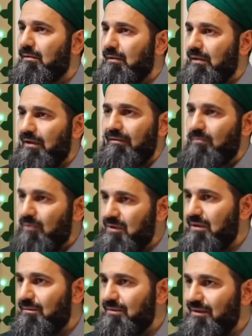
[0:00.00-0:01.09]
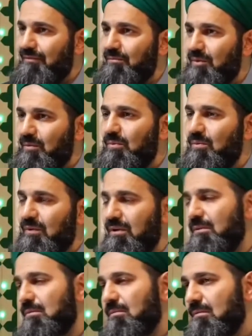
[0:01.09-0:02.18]
even Muslims, even people we
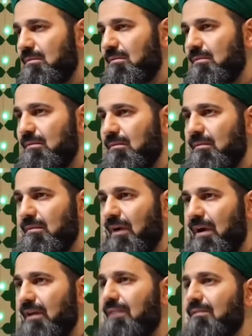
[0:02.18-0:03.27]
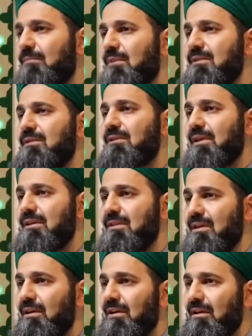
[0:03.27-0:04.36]
know, are even messaging and
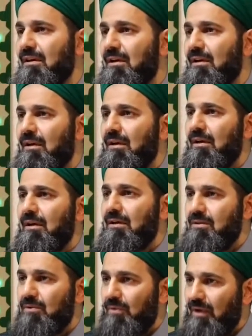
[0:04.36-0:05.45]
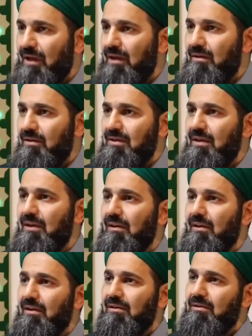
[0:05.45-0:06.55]
saying, is it okay? They're saying
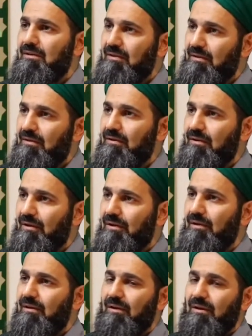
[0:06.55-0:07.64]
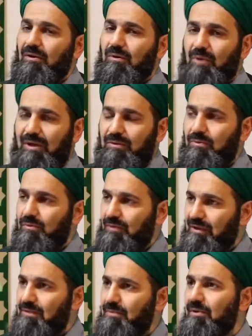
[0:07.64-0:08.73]
that you get to
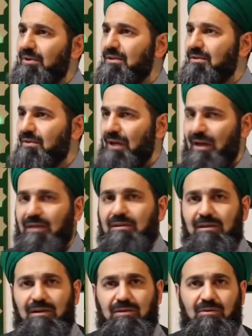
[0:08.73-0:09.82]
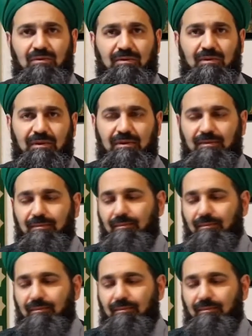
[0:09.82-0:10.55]
experience reality and so forth.